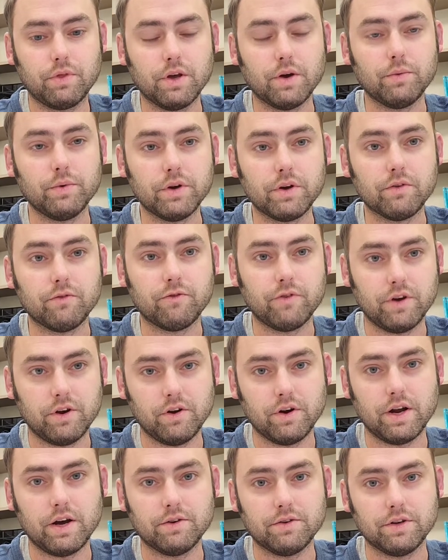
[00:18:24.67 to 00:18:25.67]
we could
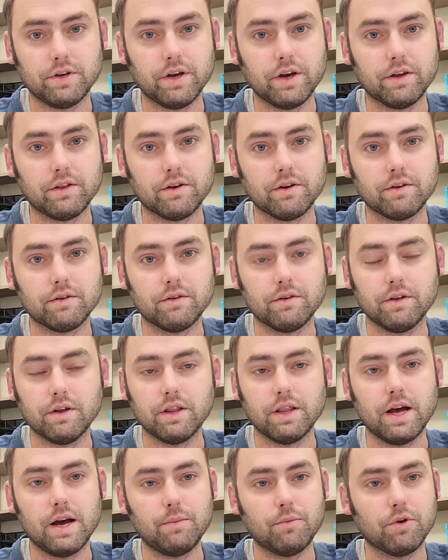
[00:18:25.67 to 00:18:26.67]
figure it out together. A
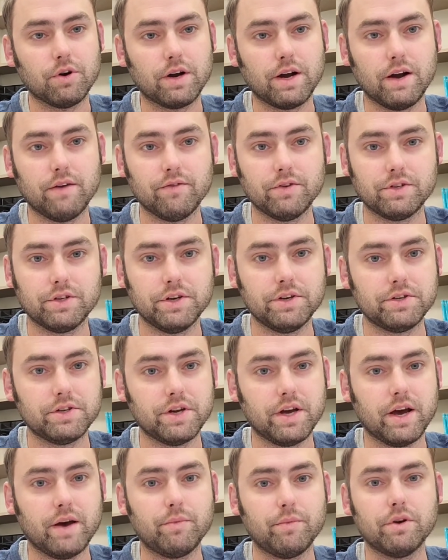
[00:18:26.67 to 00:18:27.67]
lot more
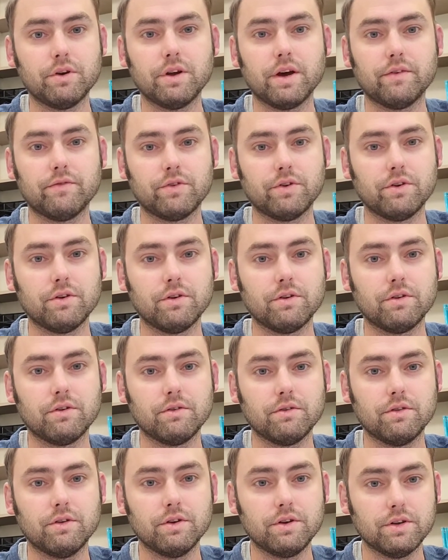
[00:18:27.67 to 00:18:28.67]
conversation happened after
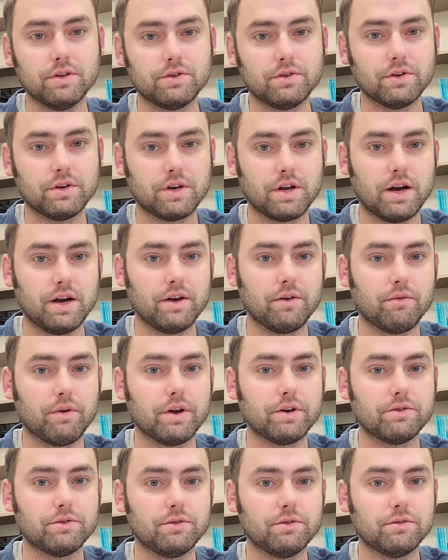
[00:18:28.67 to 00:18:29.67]
the district, I and
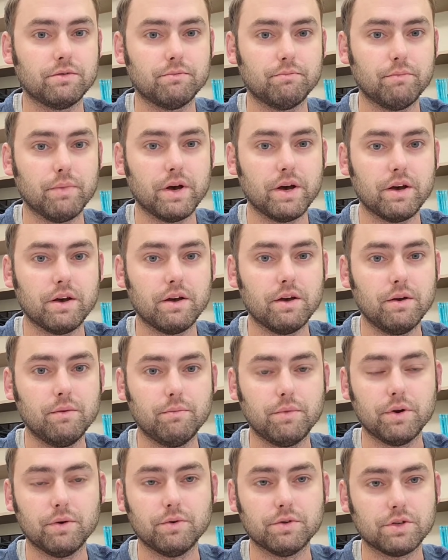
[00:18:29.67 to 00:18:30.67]
Rachel met,
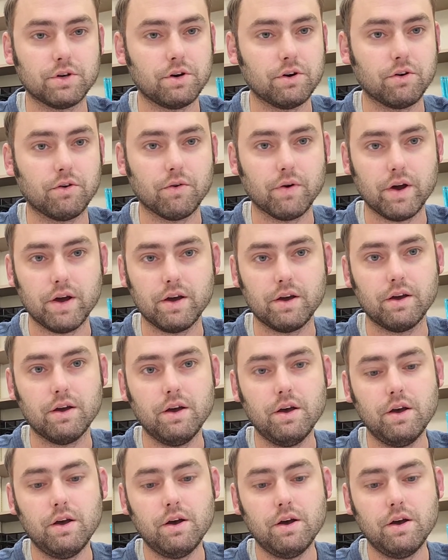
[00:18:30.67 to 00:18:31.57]
but it was all great.